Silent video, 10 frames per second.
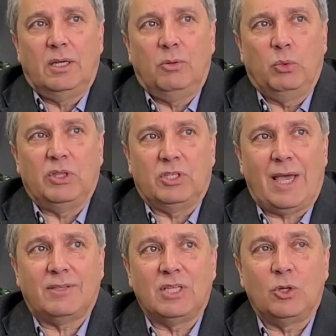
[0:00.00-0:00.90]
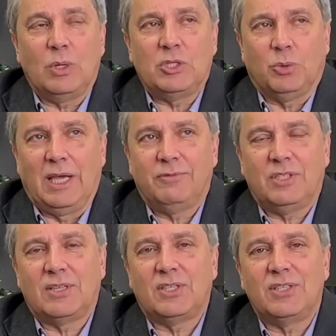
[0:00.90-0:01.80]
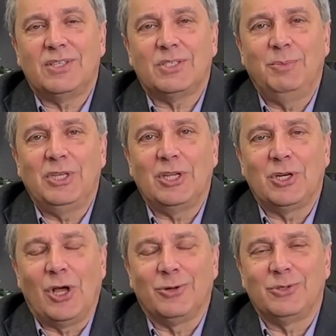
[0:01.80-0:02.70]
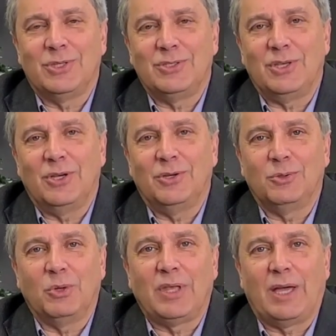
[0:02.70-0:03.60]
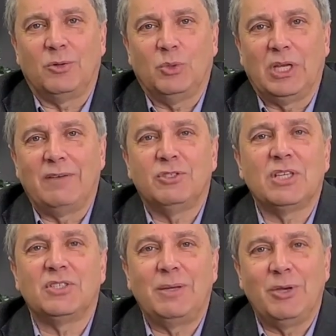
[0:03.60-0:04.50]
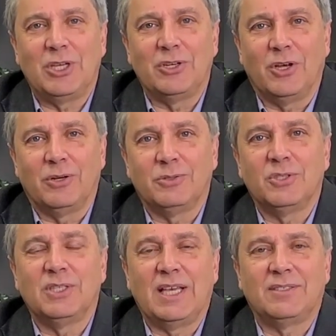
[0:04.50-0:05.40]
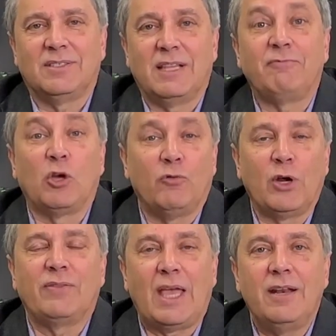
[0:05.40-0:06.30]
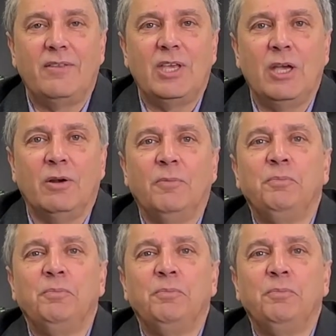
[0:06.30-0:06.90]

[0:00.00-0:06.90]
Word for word: with the tax increase, we'll have sixty-six million dollars this year, and without it, we'll have sixty million dollars, and that's left over at the end of the year.